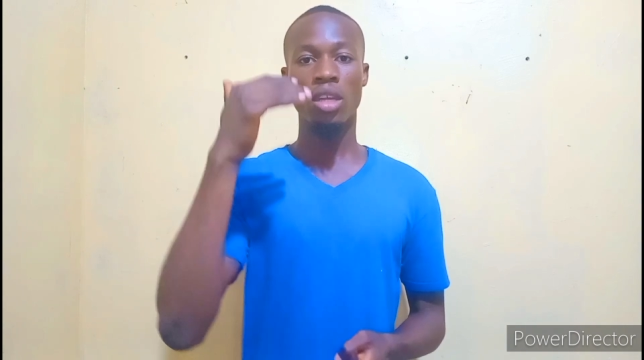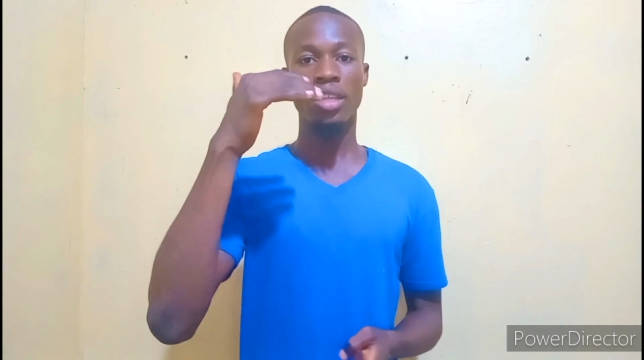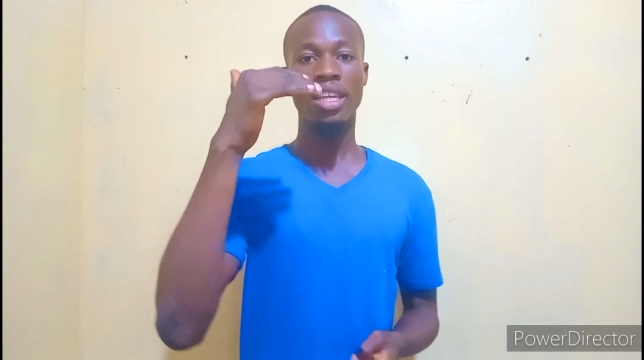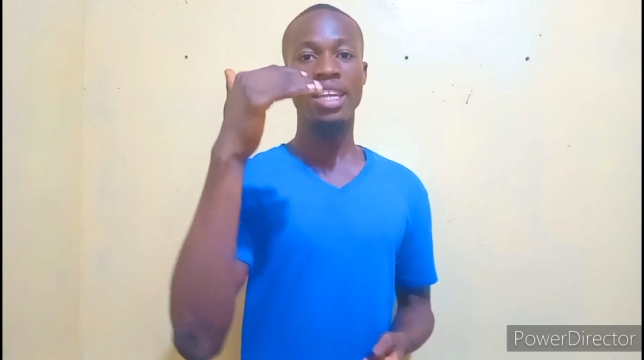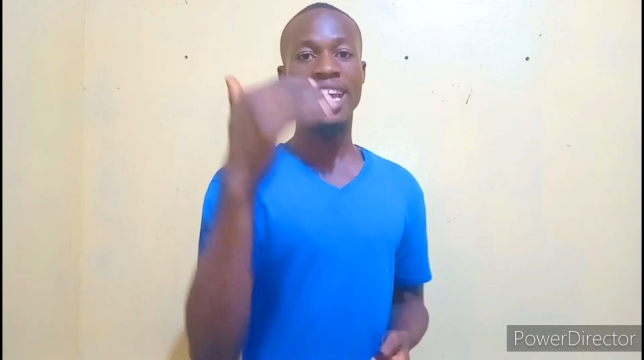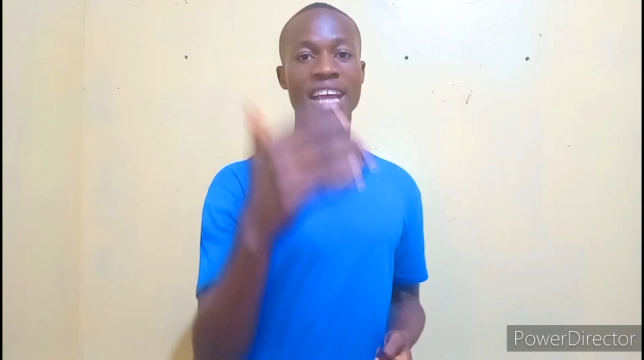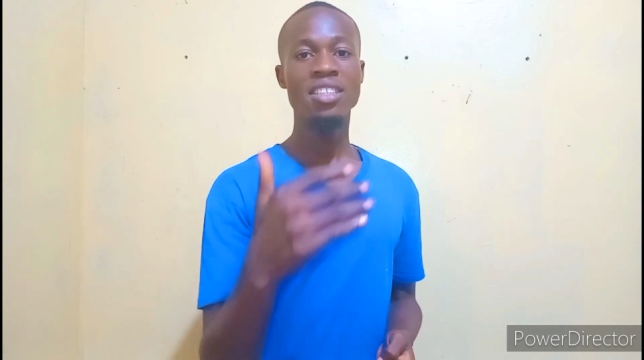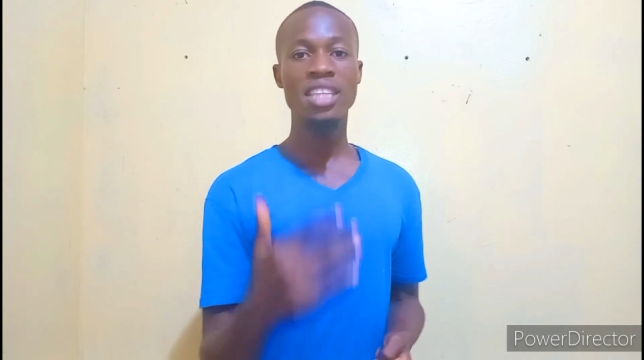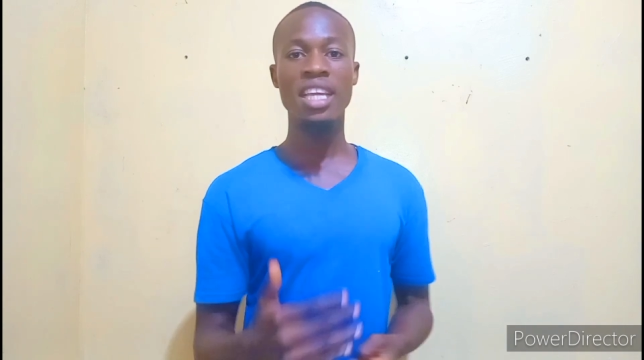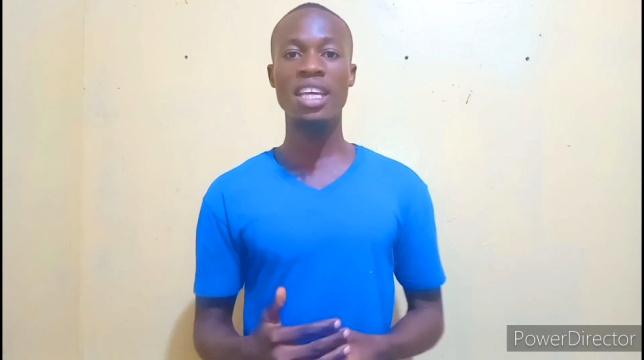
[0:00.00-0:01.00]
Then the next
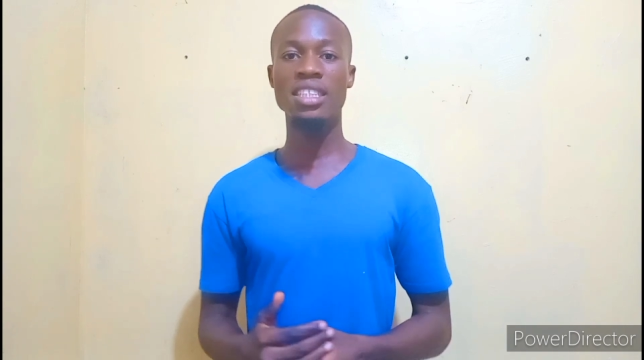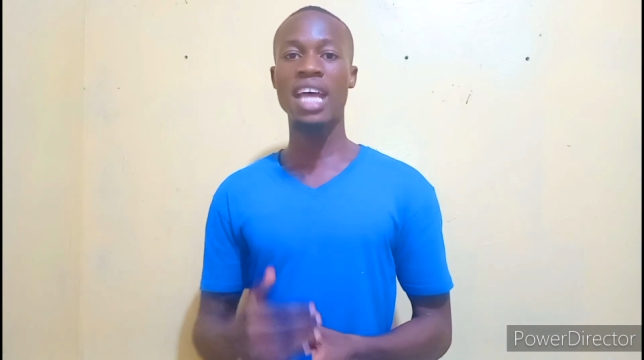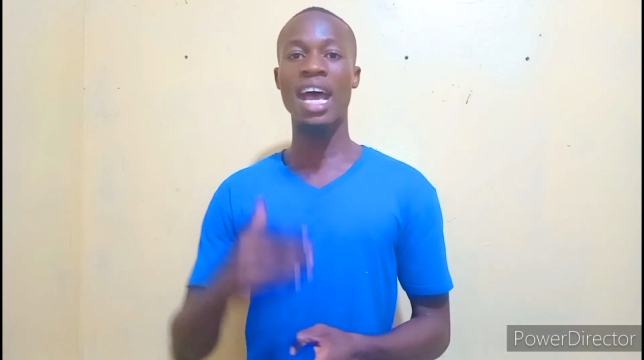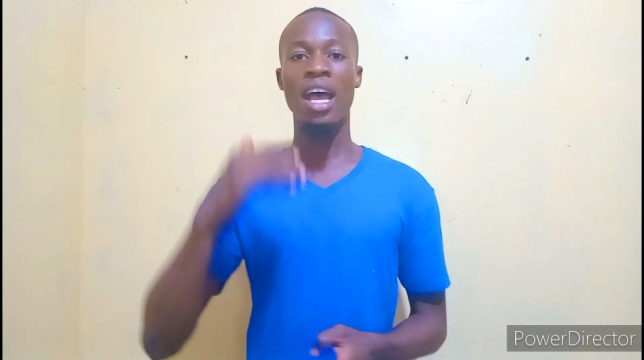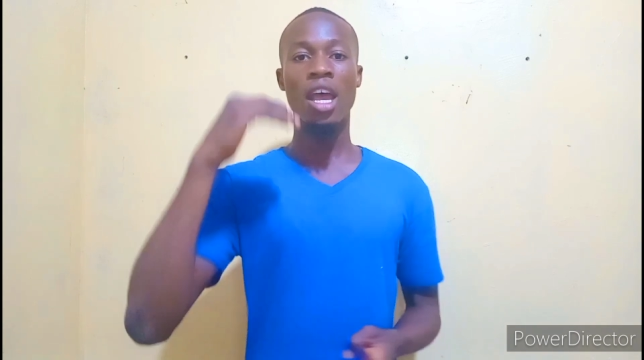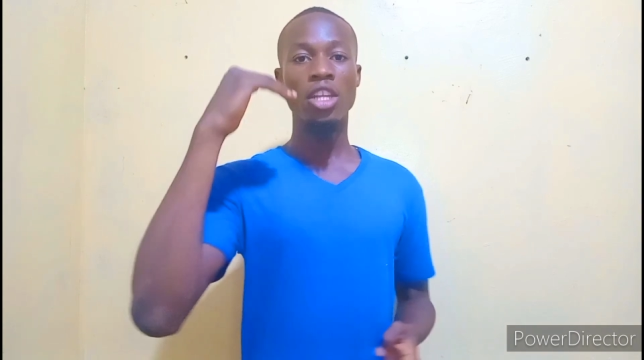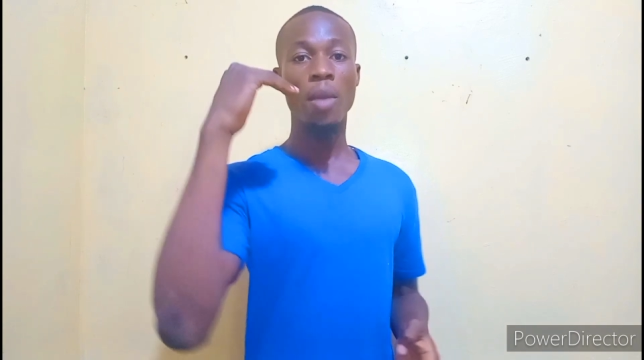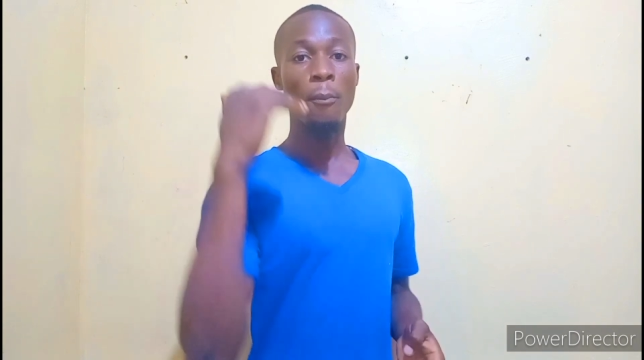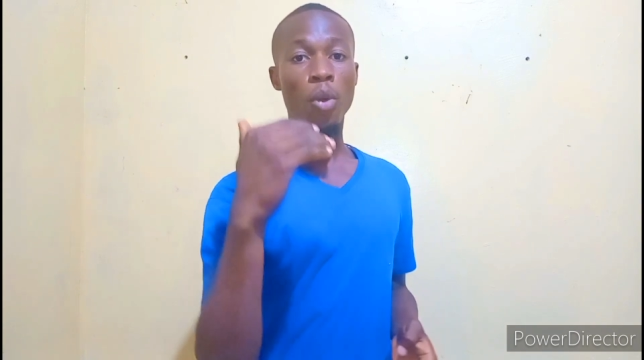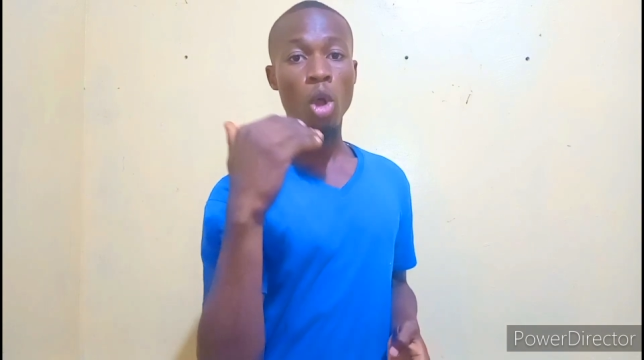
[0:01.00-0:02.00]
thing is that the
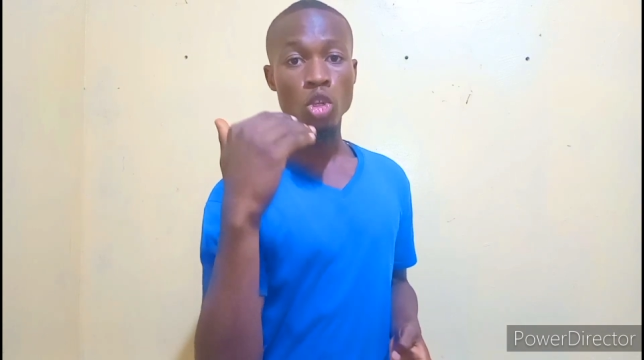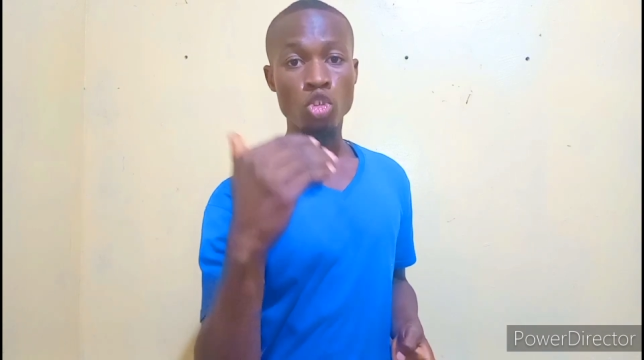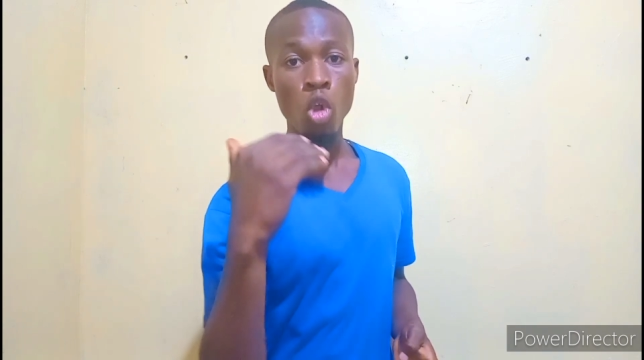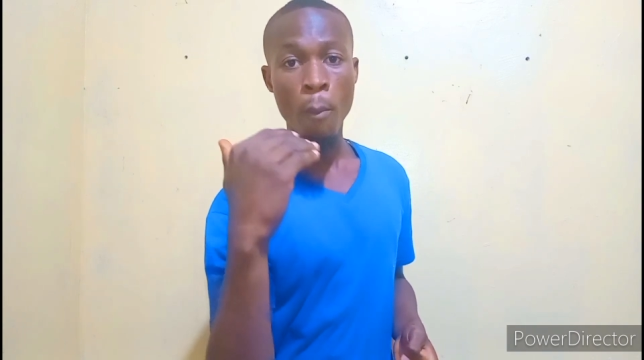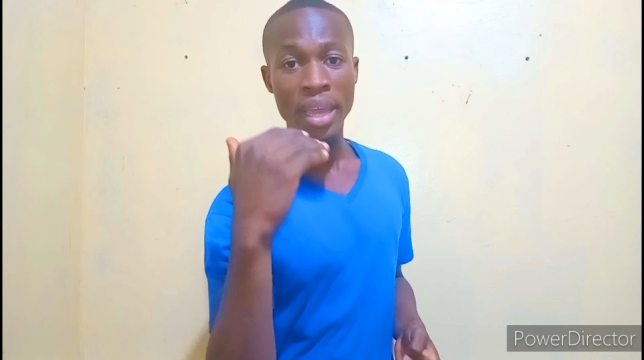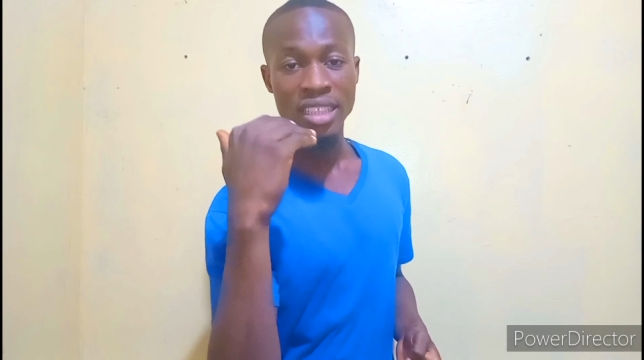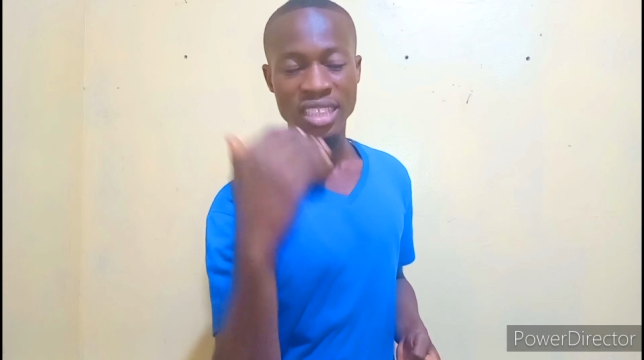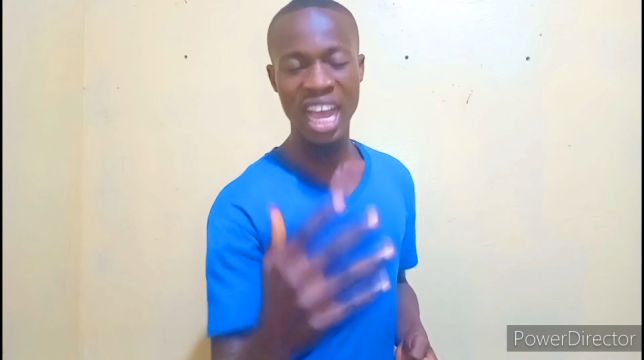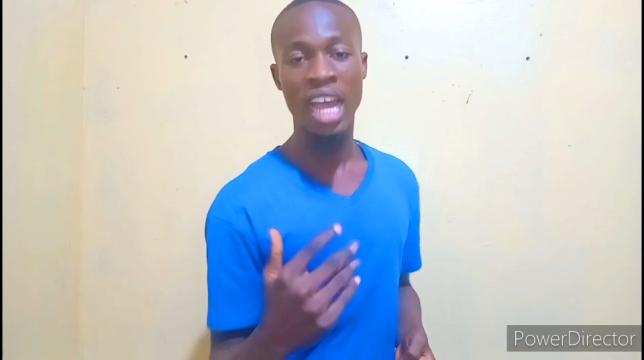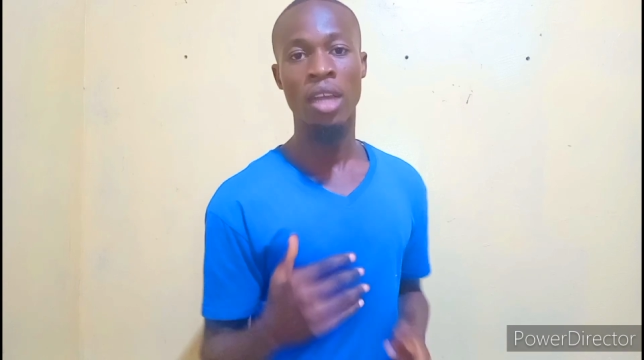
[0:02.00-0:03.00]
prothrombin
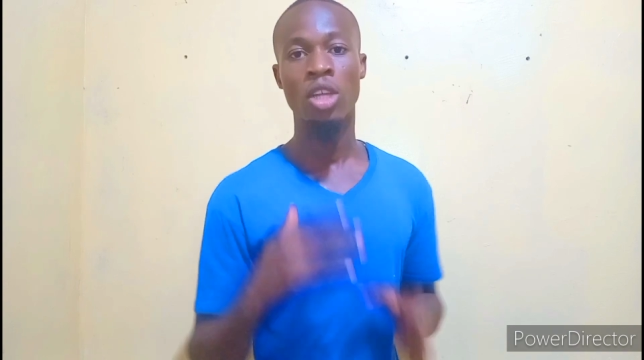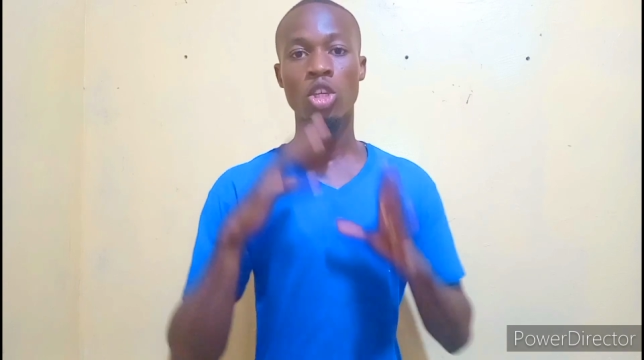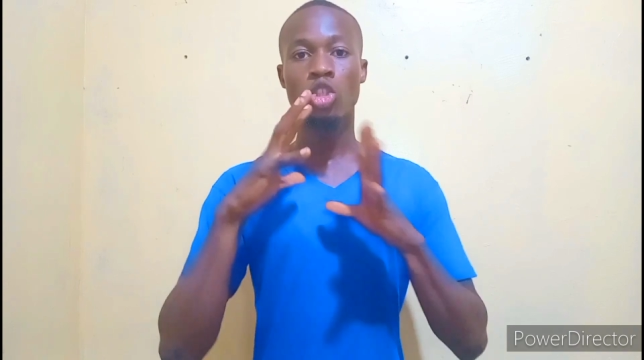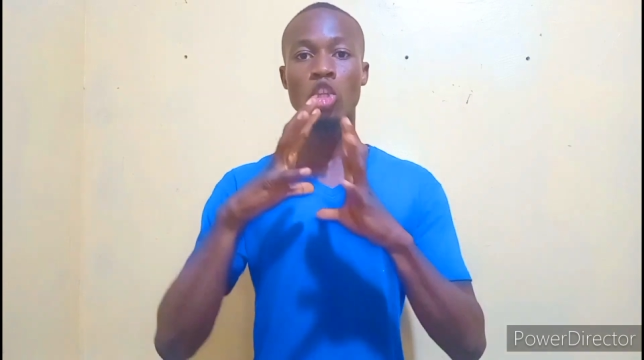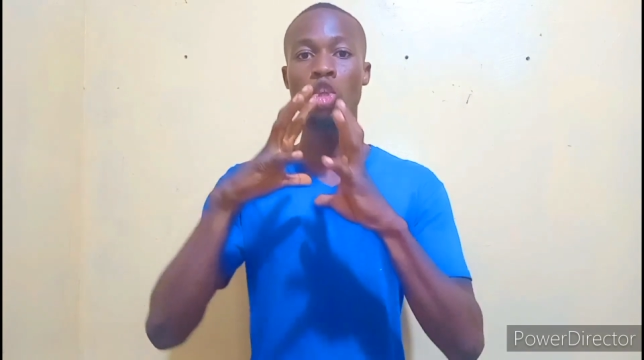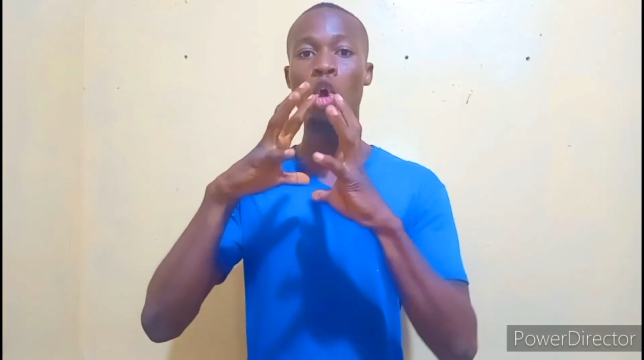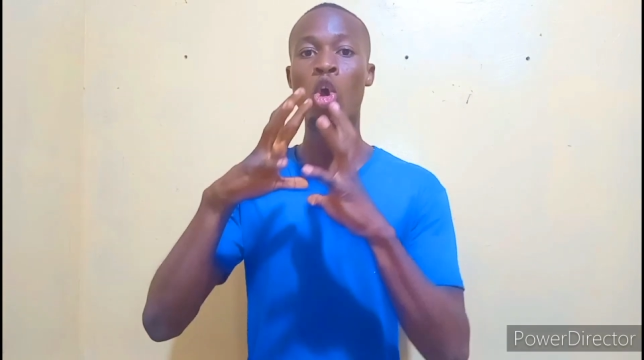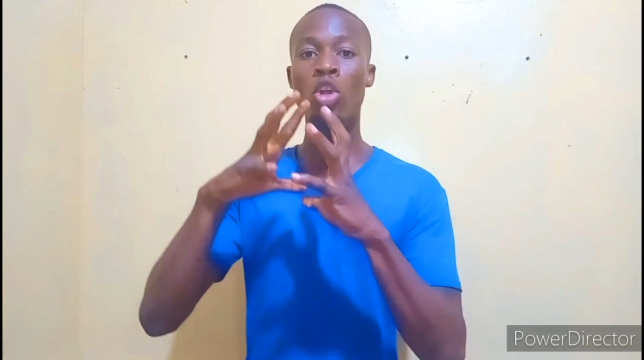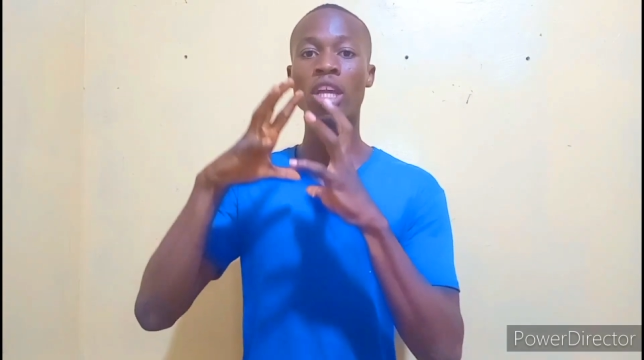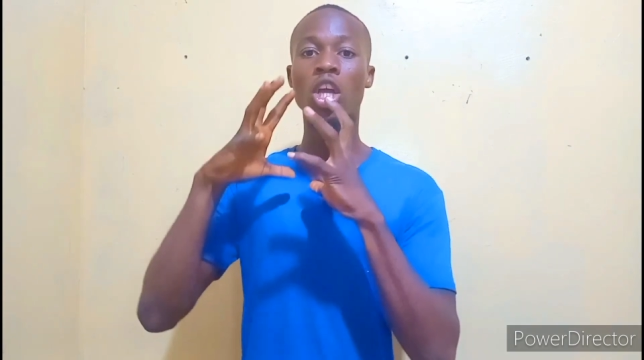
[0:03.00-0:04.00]
time, to
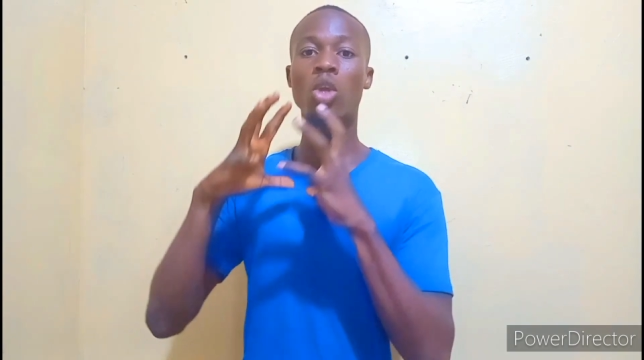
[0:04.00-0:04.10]
know the